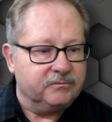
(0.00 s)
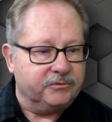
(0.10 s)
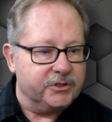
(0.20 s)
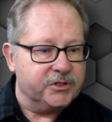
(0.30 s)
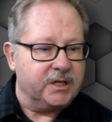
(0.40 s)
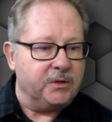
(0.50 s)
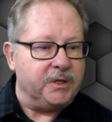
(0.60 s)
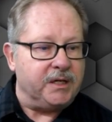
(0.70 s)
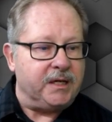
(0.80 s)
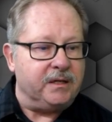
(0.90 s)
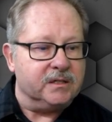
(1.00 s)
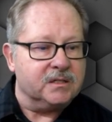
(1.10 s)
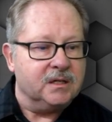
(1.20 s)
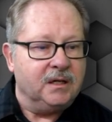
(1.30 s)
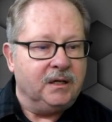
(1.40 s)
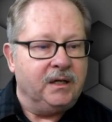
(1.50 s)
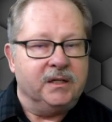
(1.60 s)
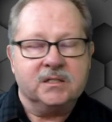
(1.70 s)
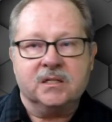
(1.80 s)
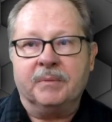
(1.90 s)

First thing we need is is the